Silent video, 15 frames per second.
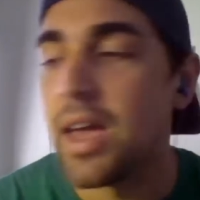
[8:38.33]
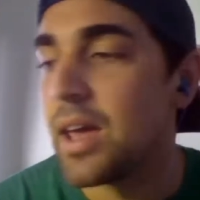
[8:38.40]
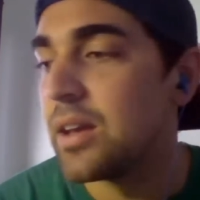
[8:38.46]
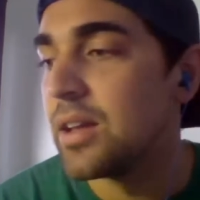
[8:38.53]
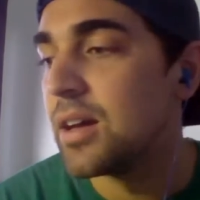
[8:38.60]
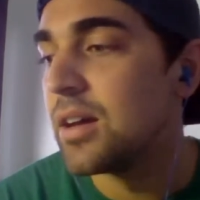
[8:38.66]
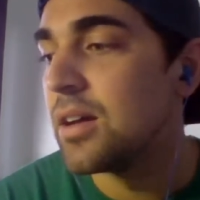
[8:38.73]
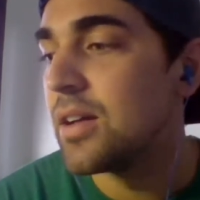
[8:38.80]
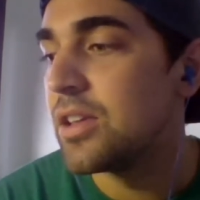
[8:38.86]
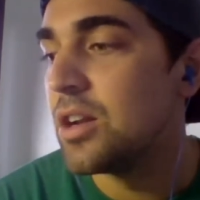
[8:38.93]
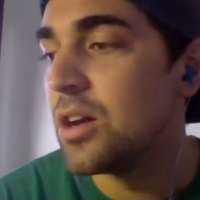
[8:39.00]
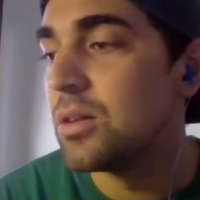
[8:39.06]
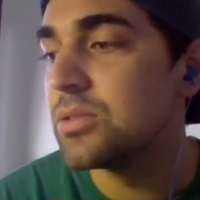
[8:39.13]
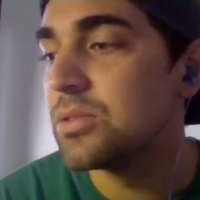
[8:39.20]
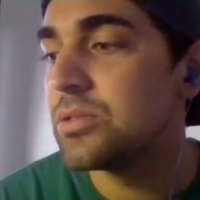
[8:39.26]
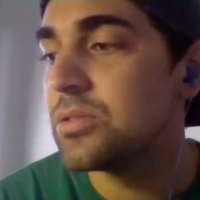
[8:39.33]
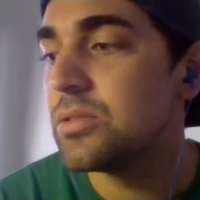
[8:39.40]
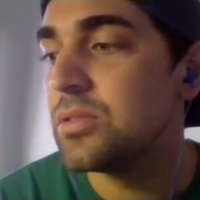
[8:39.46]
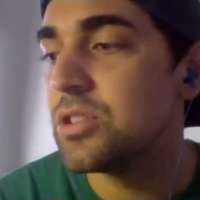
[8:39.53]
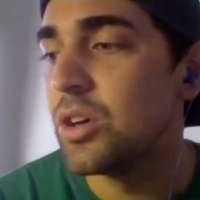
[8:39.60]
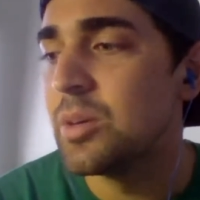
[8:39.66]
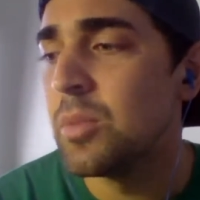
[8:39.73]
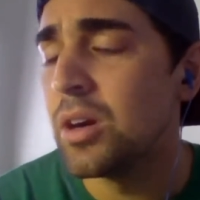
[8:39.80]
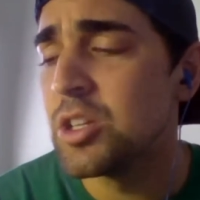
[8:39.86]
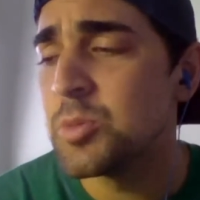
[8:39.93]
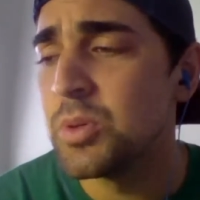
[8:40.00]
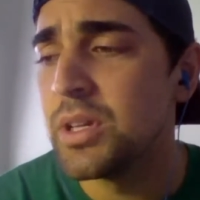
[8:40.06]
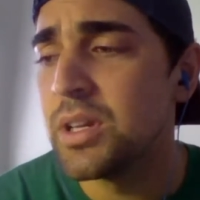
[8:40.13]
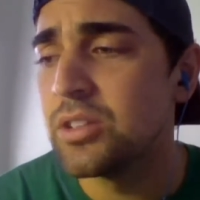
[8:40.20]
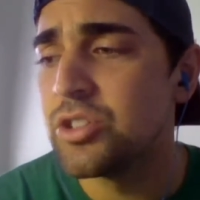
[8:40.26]
And, you know, Tony Martin's
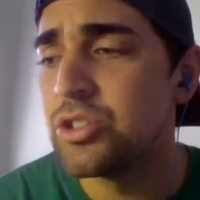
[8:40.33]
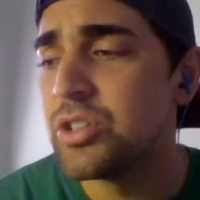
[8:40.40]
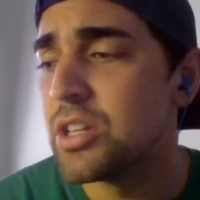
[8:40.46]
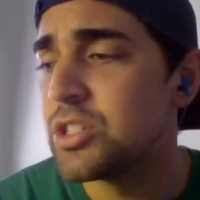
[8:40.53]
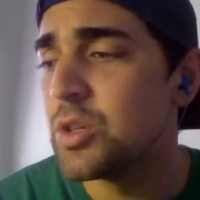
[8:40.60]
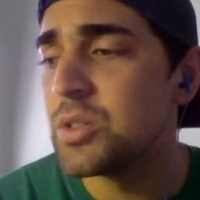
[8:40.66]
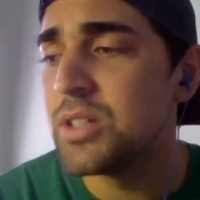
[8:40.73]
pretty good jiu-jitsu.